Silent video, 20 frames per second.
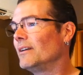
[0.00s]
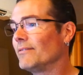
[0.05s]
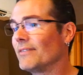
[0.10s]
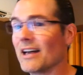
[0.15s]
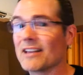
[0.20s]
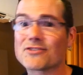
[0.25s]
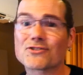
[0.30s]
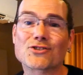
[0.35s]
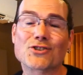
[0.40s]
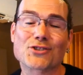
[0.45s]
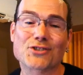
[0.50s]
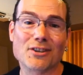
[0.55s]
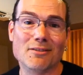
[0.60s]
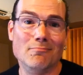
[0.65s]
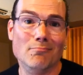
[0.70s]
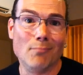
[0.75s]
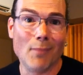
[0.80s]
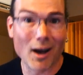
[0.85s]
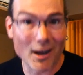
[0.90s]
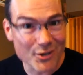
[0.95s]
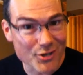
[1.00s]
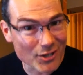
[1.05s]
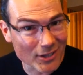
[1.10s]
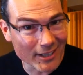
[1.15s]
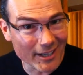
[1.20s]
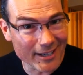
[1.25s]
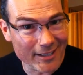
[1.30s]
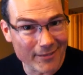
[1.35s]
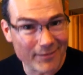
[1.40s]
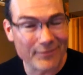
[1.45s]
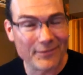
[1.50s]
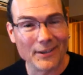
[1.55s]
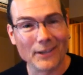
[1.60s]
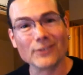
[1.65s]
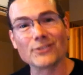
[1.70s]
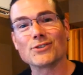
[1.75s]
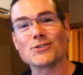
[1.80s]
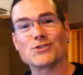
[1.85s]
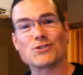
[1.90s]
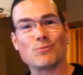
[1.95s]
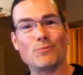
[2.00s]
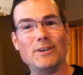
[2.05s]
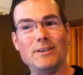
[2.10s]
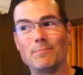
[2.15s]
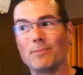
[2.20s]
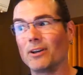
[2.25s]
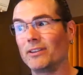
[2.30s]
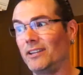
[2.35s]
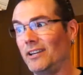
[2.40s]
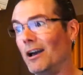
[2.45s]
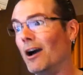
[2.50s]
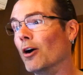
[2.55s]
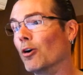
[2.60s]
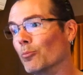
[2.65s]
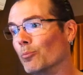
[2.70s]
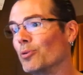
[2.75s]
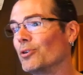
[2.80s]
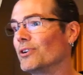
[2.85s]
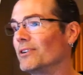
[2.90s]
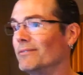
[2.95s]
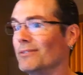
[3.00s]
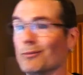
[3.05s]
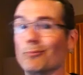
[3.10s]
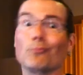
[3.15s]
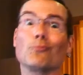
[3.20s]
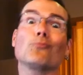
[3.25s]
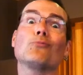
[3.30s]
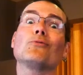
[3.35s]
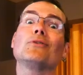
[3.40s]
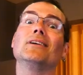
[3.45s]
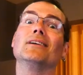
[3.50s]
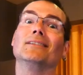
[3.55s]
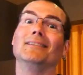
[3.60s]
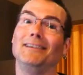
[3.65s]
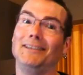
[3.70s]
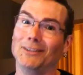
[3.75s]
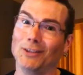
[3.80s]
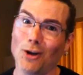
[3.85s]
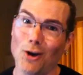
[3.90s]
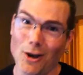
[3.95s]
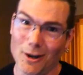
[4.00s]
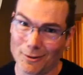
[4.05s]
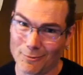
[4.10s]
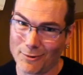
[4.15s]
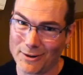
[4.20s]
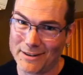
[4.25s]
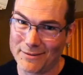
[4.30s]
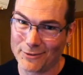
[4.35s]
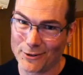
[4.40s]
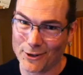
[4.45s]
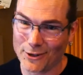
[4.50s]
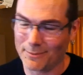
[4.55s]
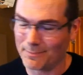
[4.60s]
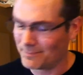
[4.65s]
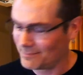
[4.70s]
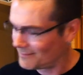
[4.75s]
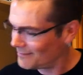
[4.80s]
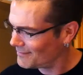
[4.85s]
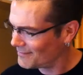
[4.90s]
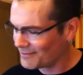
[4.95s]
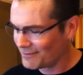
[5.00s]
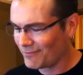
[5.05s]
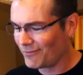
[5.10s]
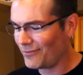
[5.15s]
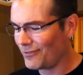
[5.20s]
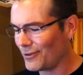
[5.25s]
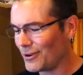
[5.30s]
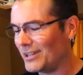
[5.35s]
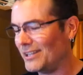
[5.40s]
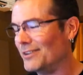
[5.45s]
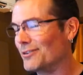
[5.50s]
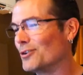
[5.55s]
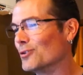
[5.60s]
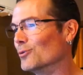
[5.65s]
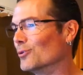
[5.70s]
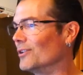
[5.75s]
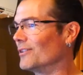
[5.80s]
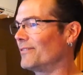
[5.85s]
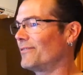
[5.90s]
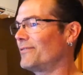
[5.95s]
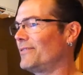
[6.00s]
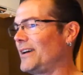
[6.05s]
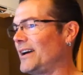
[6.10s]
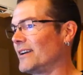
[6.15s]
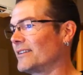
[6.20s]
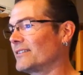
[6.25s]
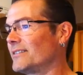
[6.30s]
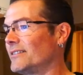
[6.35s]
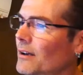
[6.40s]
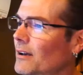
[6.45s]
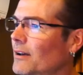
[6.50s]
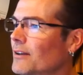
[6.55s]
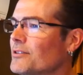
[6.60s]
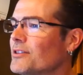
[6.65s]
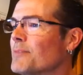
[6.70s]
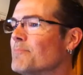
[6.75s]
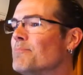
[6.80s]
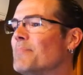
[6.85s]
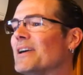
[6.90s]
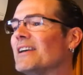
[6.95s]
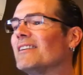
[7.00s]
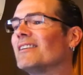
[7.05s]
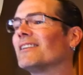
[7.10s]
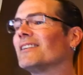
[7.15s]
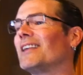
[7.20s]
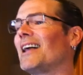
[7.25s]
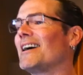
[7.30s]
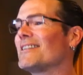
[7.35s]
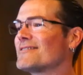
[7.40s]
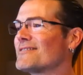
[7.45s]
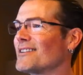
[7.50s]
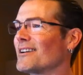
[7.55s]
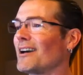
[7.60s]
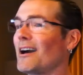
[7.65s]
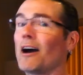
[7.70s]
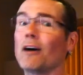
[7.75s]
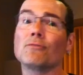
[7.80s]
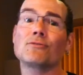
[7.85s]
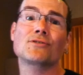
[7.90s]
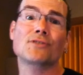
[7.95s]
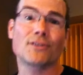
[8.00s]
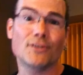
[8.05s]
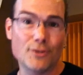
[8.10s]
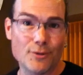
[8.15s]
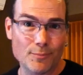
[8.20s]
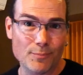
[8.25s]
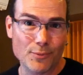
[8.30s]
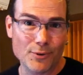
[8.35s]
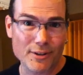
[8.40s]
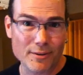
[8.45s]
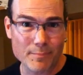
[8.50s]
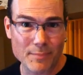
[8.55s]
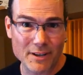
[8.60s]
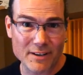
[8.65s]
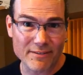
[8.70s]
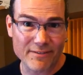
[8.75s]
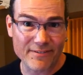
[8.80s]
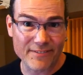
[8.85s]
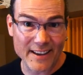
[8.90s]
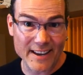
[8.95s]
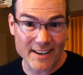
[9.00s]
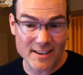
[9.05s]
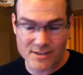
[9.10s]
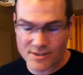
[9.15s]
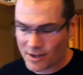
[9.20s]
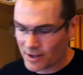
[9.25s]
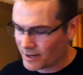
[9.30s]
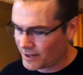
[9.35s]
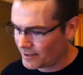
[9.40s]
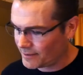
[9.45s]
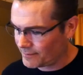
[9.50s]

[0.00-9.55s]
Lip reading: That's just a modulated filter sweep on the output of a really long reverb. Really cool effect. The big classic house loop with a bit of phase on